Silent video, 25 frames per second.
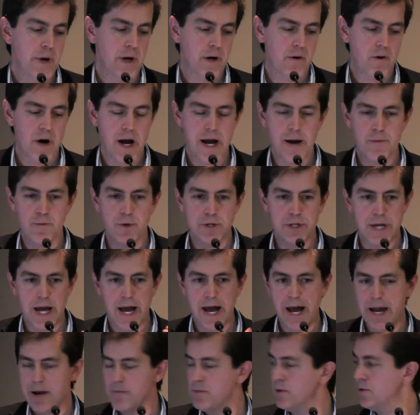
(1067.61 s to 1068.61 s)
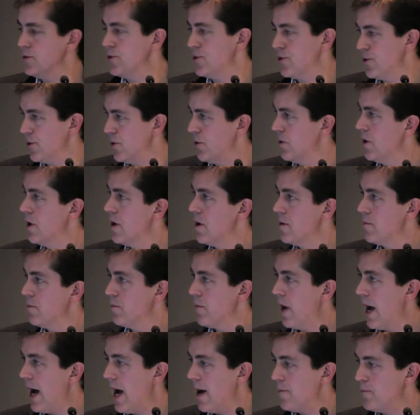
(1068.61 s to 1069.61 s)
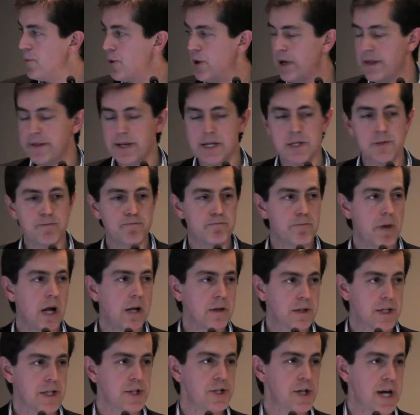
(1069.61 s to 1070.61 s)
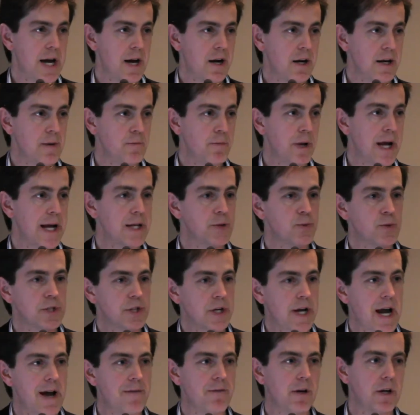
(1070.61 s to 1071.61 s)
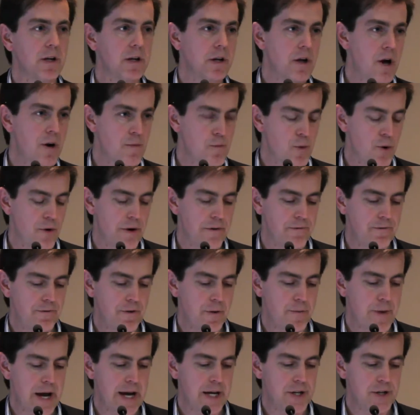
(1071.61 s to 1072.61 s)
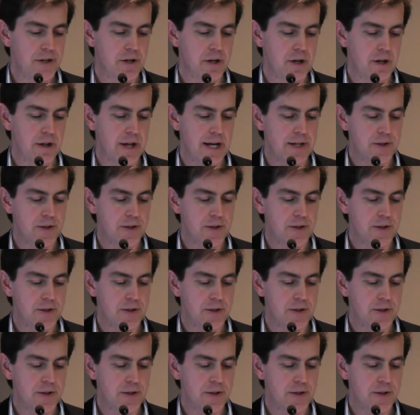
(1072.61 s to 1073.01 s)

but Graham was able to put in these multi-channel implants which gave a lot more information,